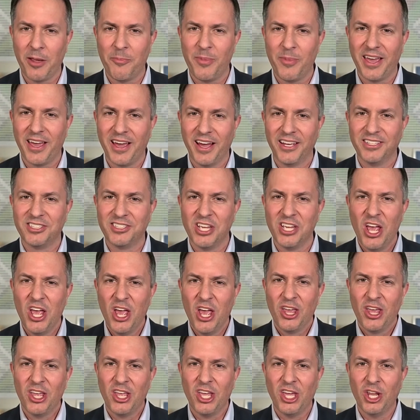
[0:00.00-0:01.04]
Because,
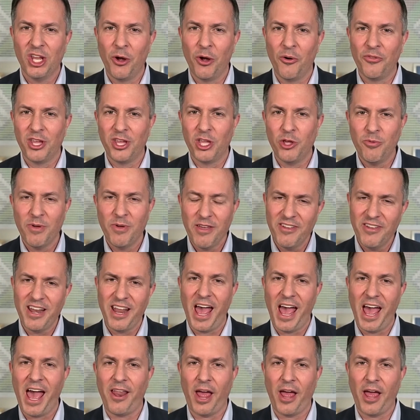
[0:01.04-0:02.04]
you even had,